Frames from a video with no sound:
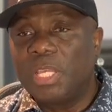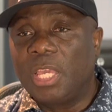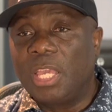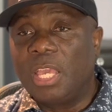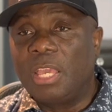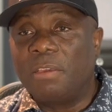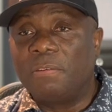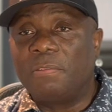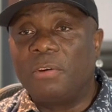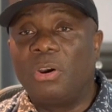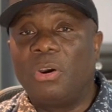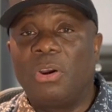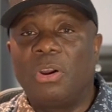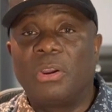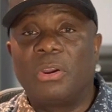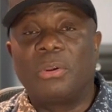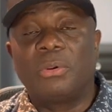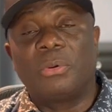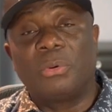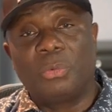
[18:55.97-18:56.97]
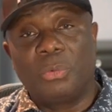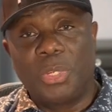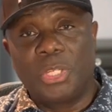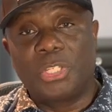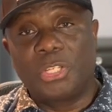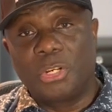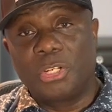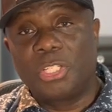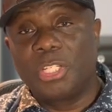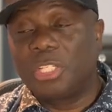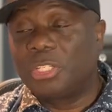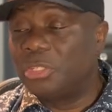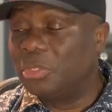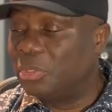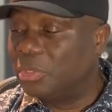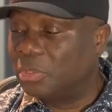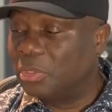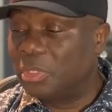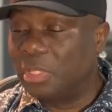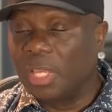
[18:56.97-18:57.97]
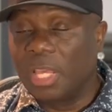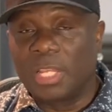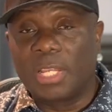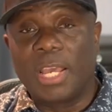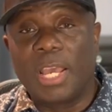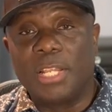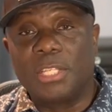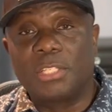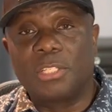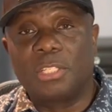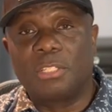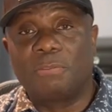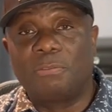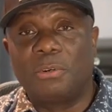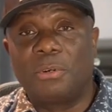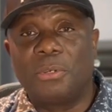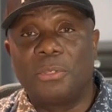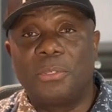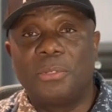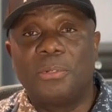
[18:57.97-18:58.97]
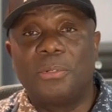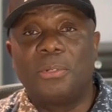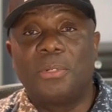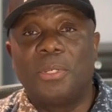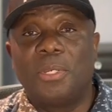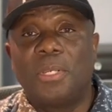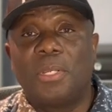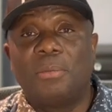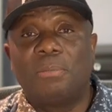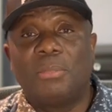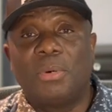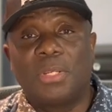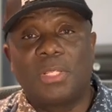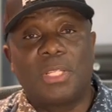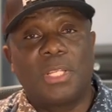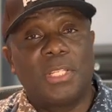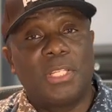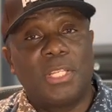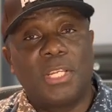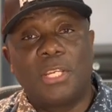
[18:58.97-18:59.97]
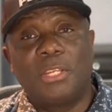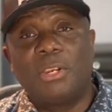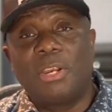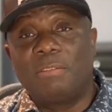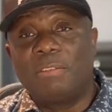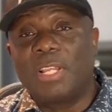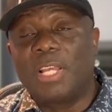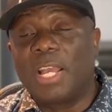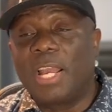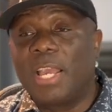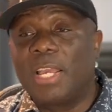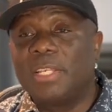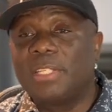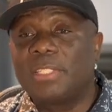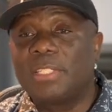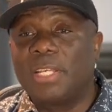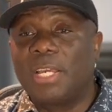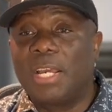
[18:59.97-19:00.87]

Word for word: if or research it to get answers for you. But there you have it, guys.